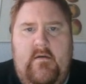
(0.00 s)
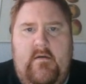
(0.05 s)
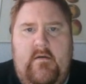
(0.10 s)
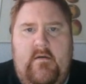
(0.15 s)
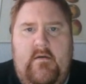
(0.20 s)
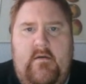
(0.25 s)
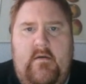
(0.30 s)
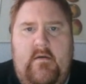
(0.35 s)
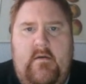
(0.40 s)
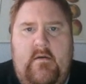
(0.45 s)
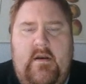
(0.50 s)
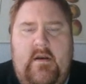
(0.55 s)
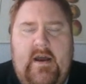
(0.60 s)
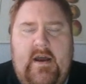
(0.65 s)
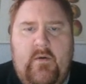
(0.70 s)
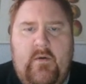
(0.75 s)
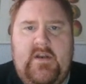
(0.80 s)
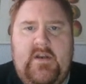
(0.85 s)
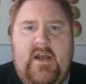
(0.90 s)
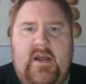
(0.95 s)
Now I would
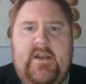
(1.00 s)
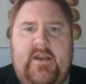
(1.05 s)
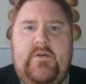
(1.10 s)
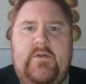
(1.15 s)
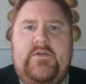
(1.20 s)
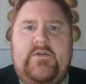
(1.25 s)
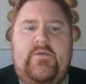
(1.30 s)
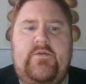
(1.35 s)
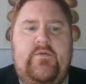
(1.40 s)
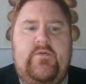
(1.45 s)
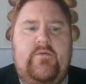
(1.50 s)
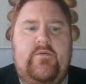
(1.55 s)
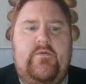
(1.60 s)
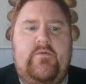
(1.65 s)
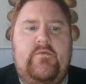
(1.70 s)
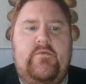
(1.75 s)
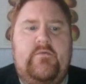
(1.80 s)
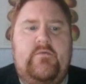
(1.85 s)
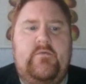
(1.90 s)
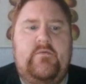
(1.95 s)
like you to
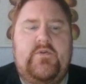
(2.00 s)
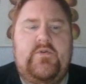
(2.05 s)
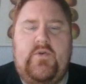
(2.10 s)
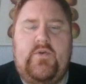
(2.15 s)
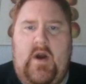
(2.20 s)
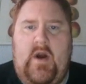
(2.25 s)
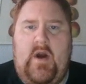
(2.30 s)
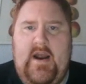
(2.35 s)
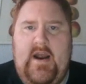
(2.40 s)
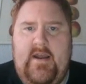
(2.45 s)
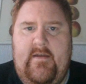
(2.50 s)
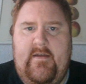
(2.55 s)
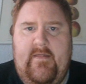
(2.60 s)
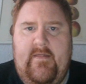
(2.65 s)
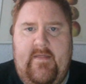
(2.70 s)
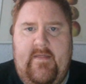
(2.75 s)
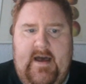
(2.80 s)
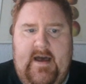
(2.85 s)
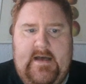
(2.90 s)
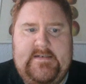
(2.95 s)
try
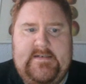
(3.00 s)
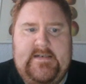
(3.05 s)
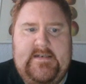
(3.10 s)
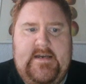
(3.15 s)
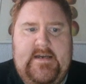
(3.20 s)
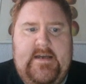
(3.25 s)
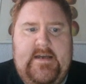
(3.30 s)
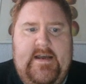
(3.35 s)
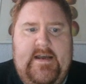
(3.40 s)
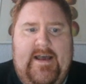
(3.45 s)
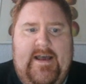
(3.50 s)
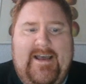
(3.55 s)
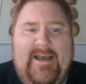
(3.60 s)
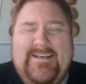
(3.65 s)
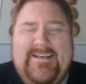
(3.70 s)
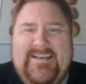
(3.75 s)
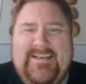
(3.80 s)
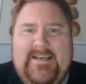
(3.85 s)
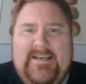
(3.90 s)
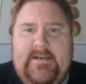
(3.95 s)
that.
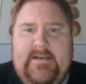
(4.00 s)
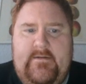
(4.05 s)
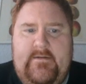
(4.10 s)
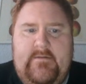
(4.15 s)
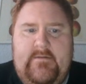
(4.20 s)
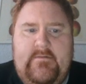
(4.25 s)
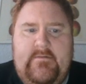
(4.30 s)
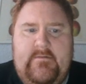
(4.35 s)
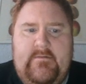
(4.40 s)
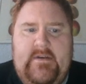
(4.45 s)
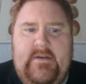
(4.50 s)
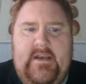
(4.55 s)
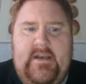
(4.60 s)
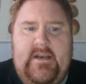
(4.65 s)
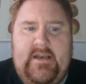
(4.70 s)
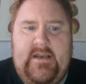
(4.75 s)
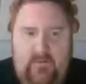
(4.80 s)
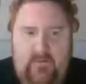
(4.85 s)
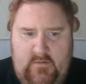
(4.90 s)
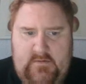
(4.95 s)
18
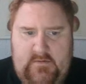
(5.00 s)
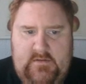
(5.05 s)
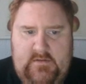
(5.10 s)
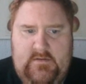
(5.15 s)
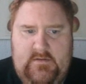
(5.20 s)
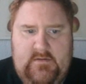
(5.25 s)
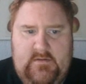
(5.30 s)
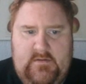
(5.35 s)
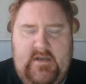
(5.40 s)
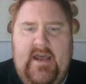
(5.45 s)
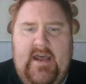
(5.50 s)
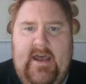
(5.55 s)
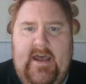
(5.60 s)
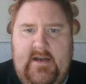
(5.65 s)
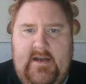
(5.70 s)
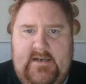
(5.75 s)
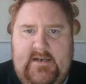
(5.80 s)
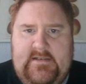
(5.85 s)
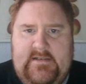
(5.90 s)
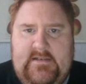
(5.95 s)
equals
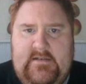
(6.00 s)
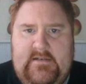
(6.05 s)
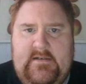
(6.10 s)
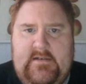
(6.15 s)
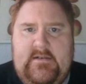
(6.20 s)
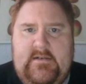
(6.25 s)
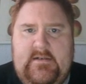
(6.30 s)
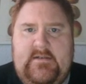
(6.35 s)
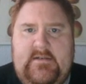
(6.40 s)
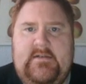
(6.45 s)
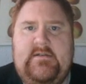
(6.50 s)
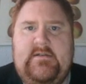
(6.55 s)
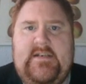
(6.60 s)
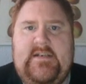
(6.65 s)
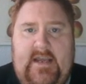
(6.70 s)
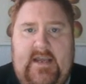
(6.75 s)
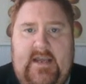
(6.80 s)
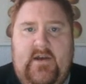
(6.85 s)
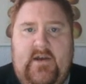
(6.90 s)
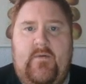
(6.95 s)
x take
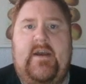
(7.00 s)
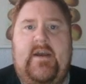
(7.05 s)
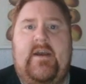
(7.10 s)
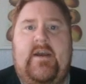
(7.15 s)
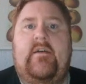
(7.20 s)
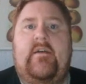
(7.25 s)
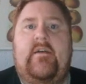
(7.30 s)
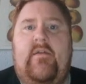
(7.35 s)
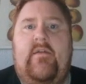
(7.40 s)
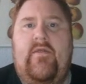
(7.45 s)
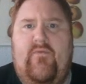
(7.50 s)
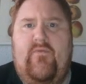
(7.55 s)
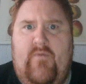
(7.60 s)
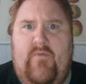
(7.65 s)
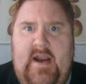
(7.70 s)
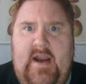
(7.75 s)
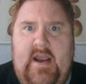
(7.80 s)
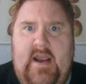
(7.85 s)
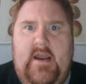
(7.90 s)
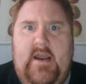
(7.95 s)
away 3.
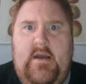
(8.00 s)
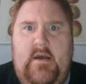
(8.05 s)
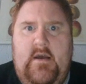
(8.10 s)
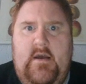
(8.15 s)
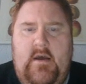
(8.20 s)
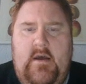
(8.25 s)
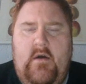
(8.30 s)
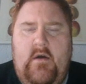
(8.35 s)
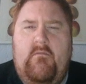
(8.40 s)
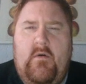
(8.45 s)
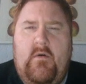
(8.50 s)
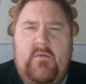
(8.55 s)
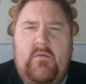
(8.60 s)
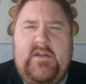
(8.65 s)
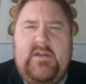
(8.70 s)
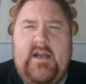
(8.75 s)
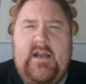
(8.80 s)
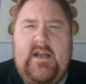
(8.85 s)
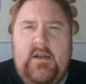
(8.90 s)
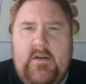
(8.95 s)
What would that
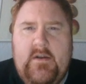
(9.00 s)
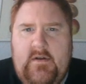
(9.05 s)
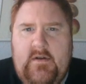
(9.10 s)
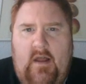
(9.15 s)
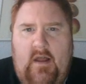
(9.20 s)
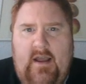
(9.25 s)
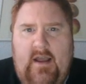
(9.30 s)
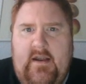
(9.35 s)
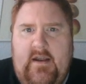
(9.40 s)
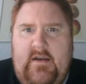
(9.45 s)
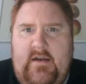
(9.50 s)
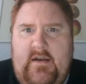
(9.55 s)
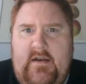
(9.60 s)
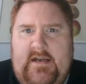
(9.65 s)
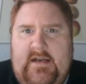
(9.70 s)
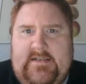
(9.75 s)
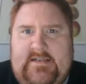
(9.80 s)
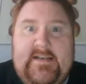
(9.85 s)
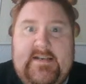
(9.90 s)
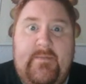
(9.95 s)
look like as a
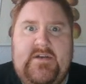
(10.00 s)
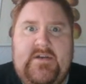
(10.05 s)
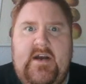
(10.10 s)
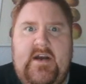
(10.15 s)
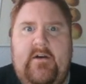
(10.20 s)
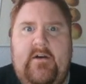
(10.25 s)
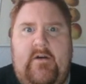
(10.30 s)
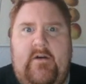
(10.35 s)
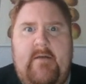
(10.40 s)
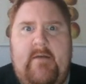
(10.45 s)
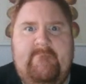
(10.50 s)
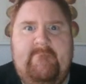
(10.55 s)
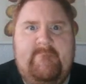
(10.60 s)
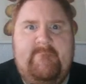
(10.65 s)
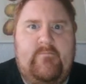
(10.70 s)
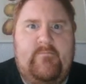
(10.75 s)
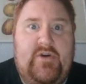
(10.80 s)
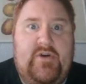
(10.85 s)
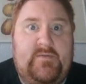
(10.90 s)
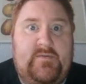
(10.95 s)
tape diagram? Press
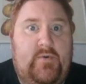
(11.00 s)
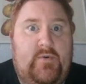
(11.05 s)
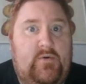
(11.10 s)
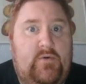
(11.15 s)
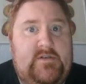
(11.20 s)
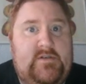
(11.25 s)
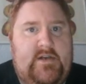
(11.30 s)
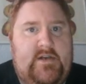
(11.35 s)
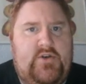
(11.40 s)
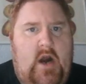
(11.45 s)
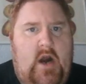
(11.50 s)
pause and try.